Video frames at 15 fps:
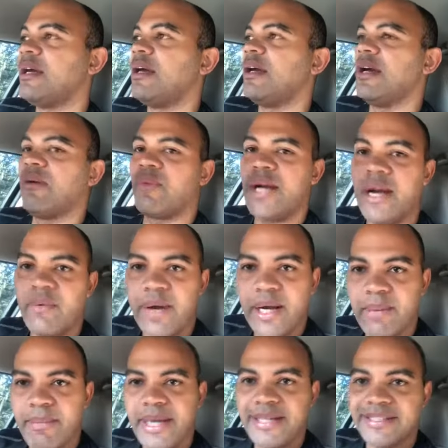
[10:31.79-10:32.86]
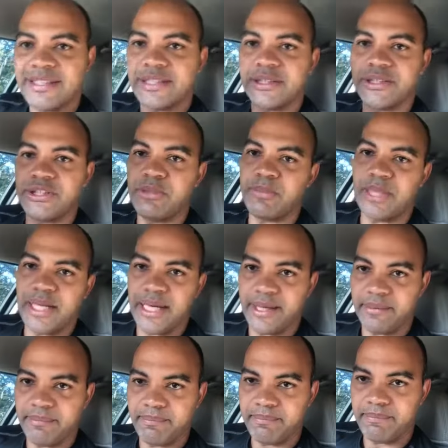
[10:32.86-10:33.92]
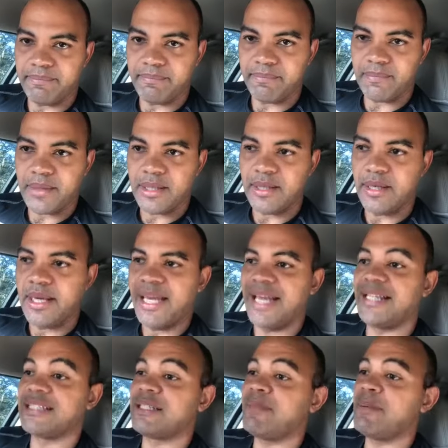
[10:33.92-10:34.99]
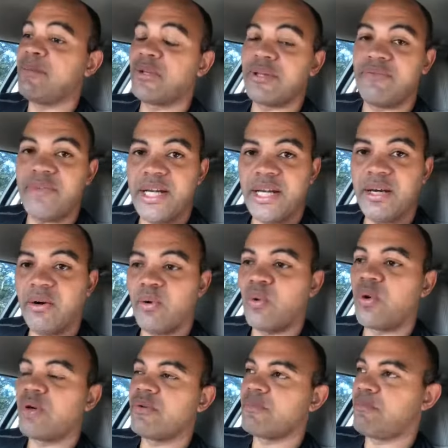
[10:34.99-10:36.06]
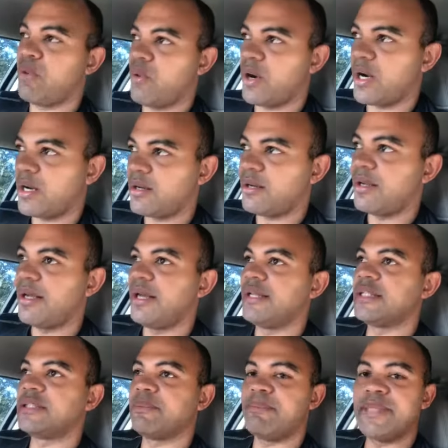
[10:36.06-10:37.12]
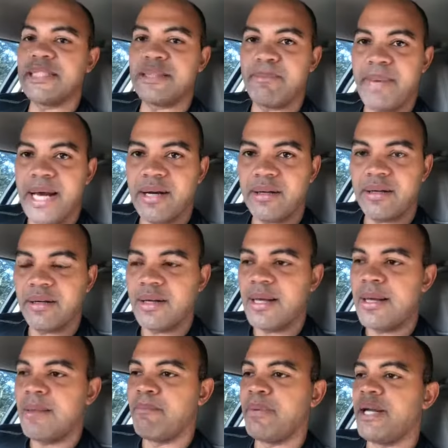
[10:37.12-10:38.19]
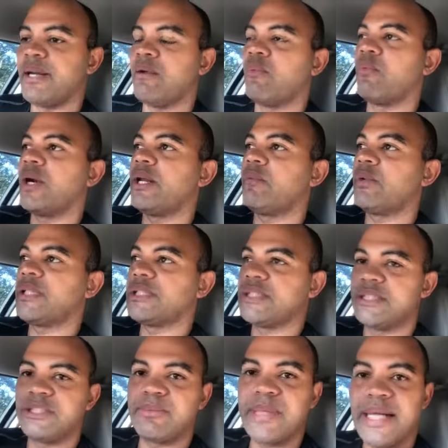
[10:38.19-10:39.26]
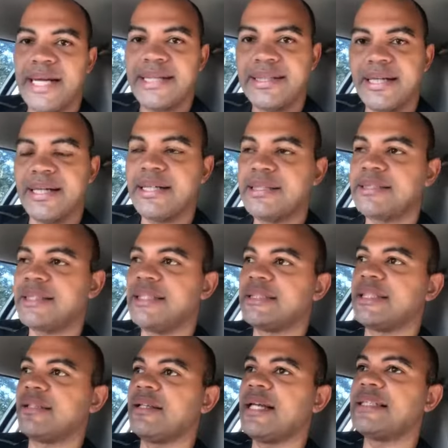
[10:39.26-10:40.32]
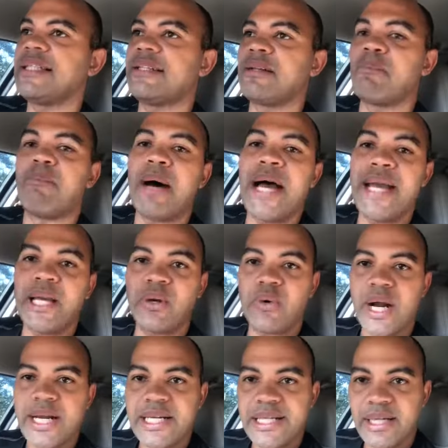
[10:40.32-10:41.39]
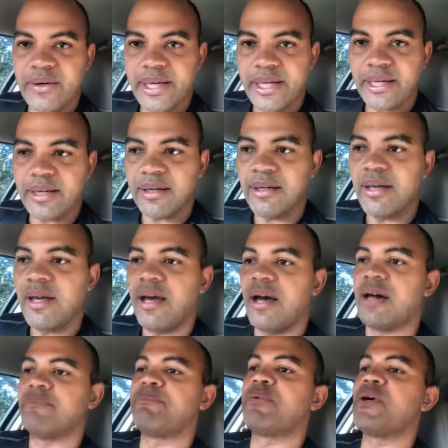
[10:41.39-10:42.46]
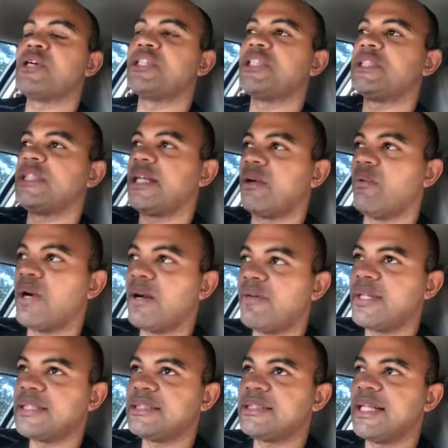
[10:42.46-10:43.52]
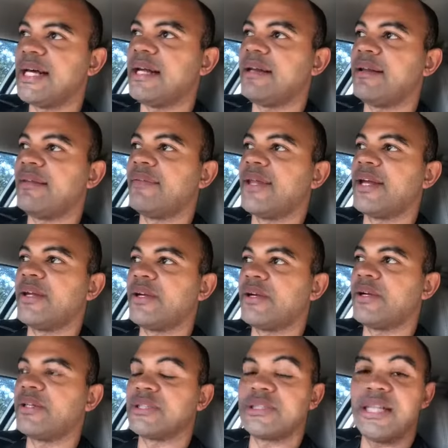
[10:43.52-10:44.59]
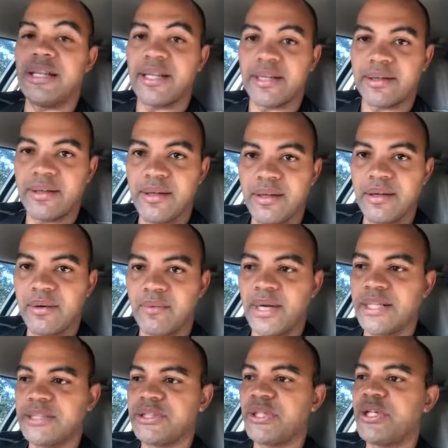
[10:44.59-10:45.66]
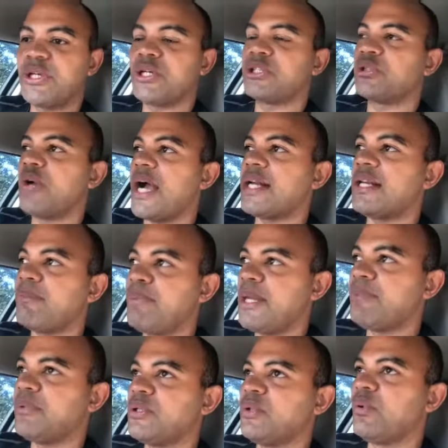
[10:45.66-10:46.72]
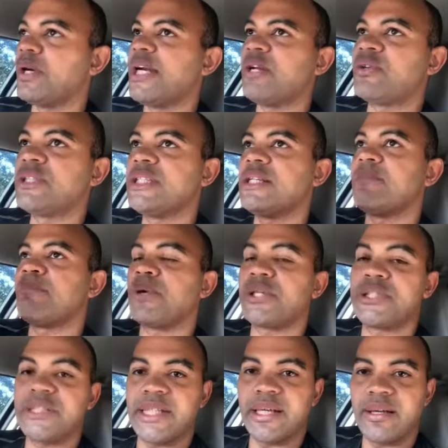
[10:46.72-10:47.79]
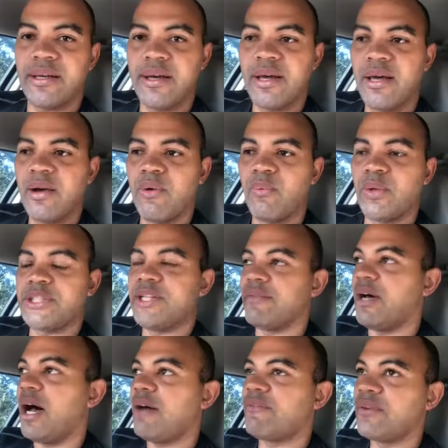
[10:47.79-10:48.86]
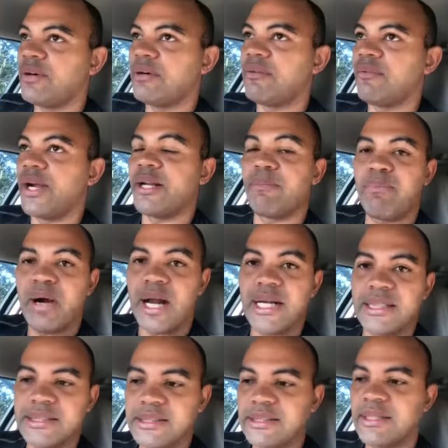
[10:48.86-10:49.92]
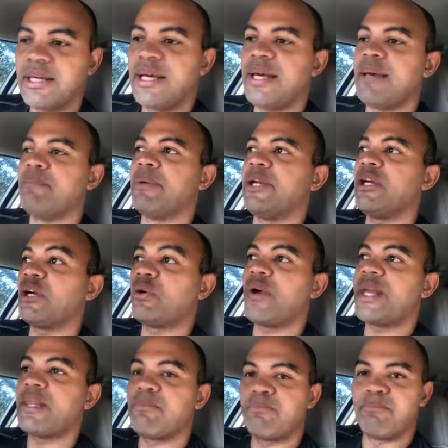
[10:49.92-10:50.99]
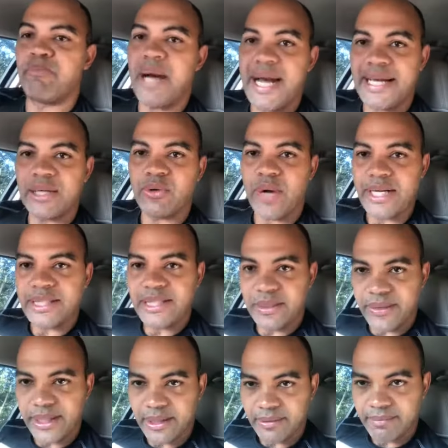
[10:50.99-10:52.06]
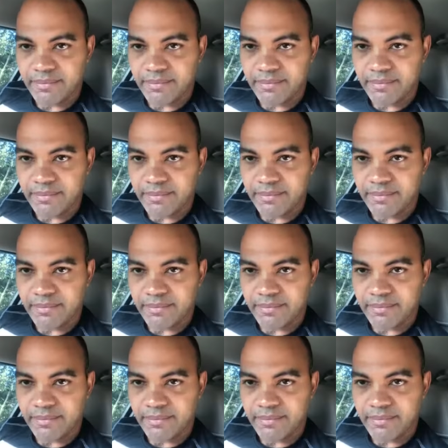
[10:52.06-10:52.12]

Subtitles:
What I recommend is a consumer guide, and this can be both a video or a report. Doesn't matter, but what this consumer guide does is it lays out the buying criteria of purchasing whatever it is that you're selling, right? So you're attracting people who are interested in purchasing what you have to offer, right? Your products, but you're creating the buying criteria.